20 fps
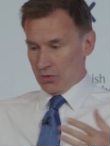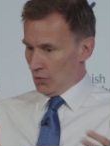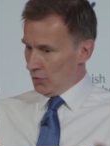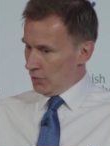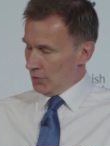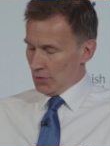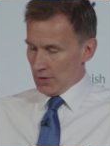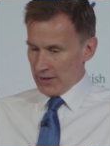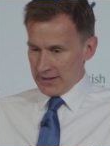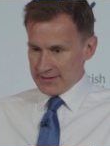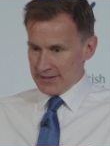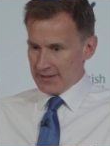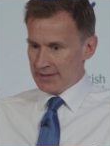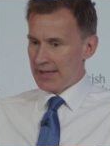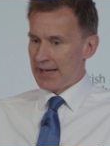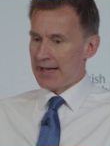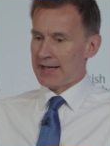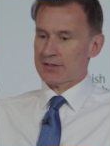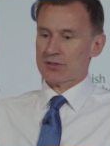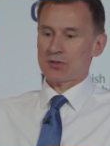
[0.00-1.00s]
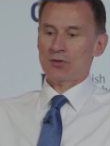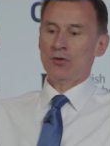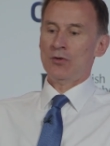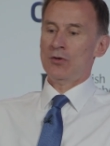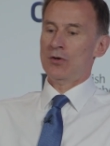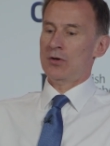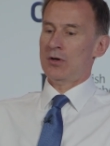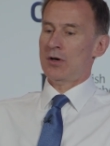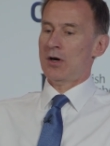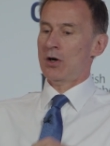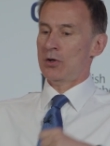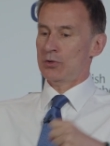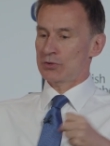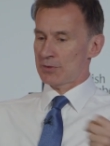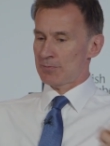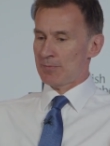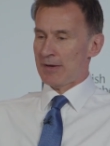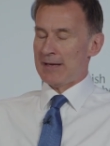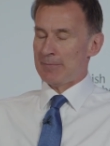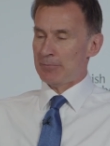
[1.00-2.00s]
Or indeed that, or
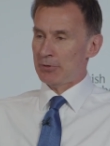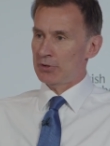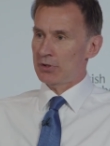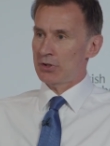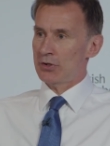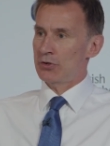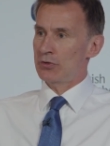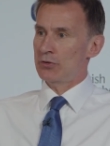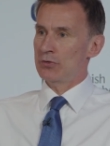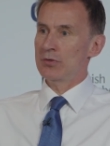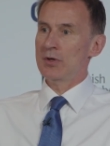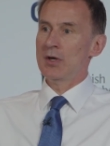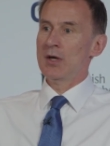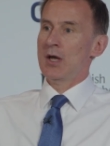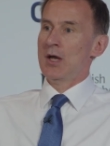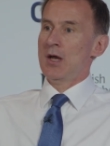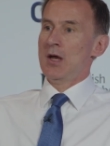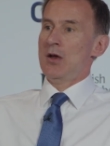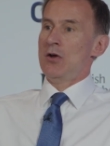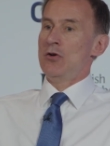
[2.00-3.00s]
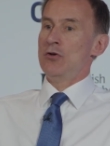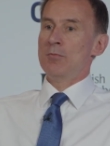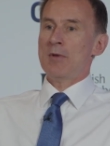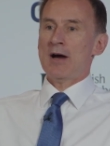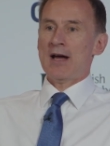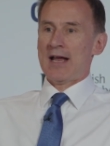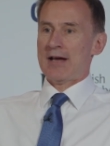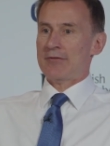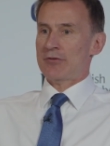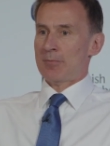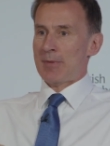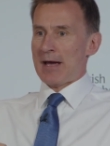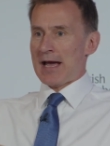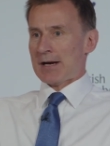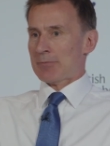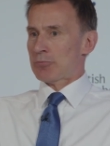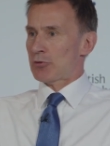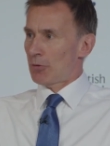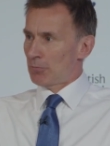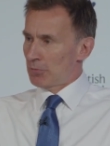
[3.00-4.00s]
older people who might have a
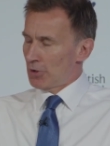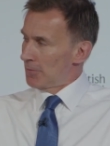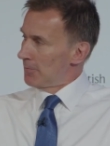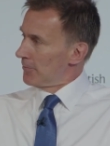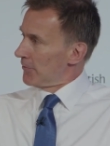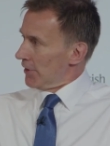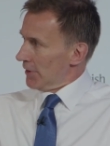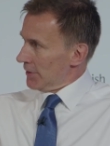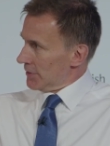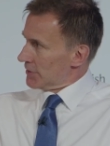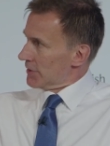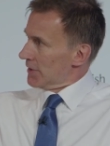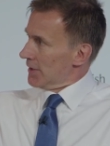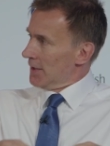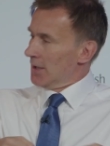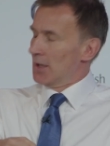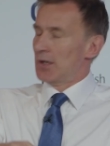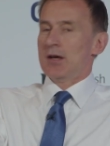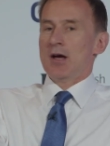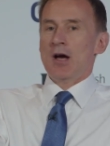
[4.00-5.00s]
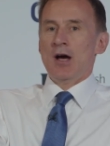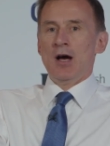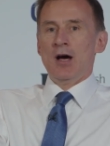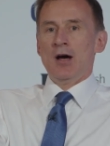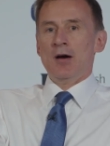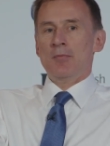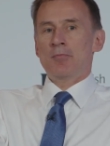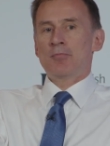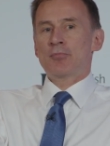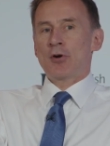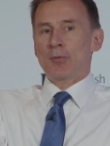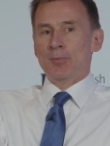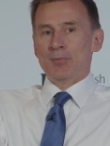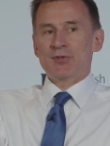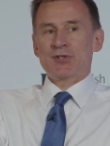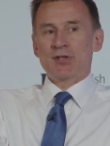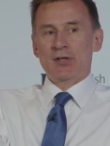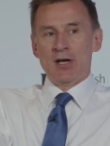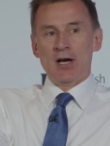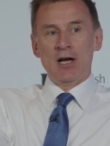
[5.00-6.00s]
back problem that
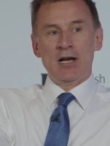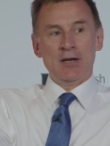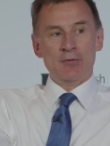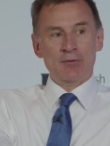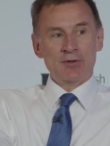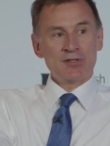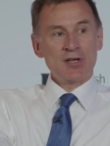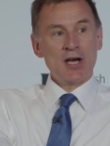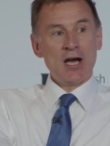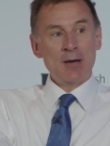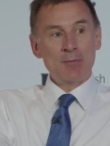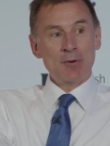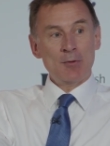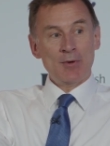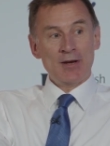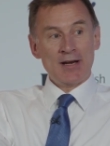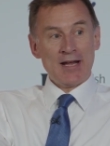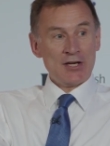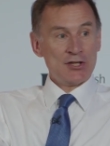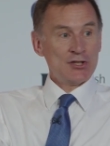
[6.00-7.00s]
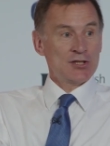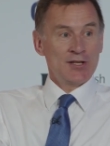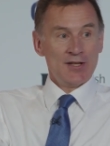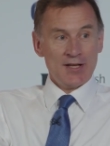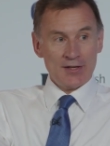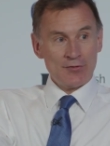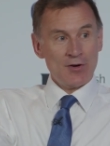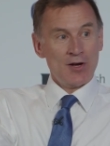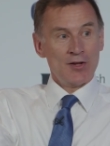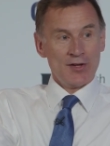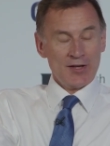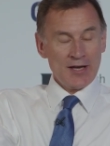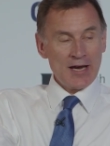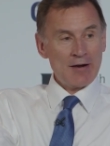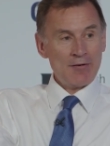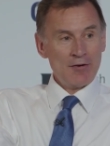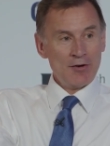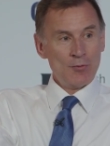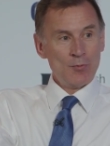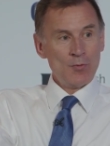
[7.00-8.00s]
prompts an early retirement when actually they'd rather
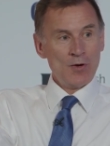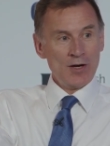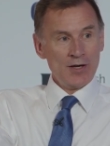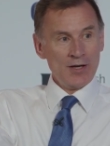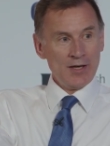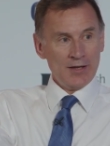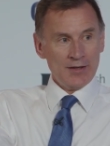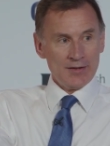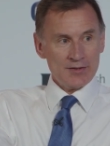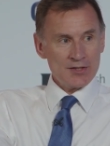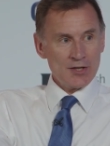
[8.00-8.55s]
carry on working.